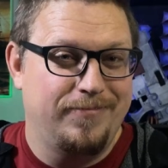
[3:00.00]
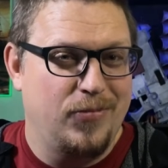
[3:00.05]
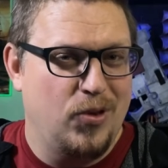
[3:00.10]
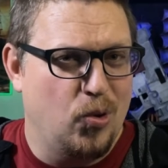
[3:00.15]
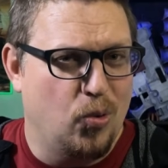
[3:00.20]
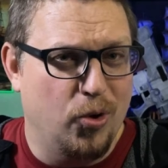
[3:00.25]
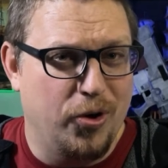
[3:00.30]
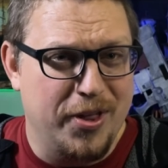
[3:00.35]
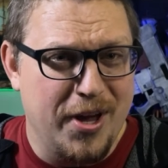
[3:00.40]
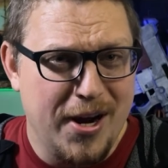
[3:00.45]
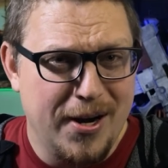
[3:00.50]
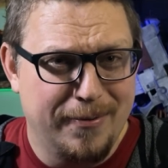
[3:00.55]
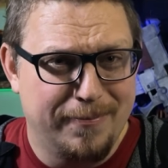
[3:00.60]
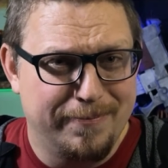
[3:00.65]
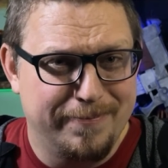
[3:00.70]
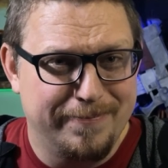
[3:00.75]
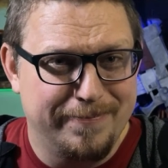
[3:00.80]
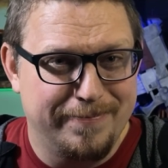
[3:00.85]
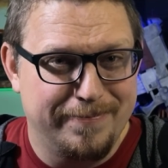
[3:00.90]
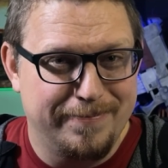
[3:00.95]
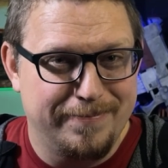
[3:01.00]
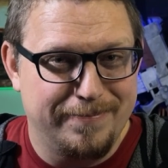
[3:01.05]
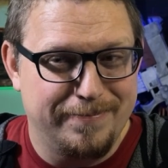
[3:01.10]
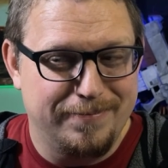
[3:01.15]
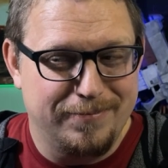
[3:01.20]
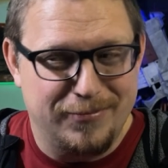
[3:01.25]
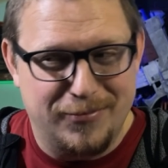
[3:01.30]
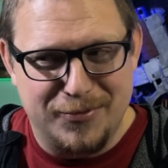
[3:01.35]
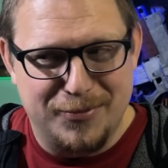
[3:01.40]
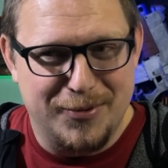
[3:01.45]
were they?
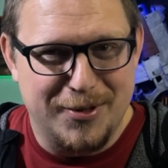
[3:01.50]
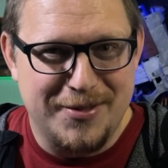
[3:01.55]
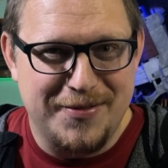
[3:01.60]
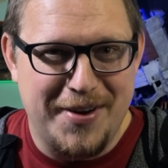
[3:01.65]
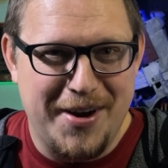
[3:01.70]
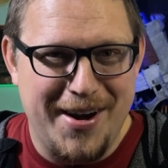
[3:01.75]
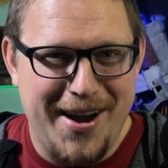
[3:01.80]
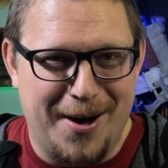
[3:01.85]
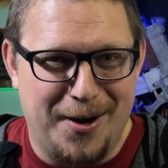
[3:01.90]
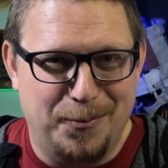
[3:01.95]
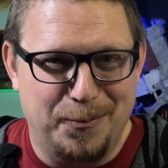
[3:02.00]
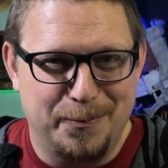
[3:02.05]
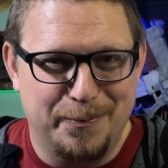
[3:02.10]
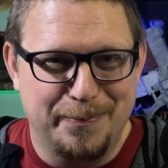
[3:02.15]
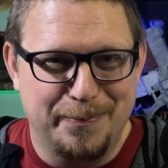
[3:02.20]
Let's find out.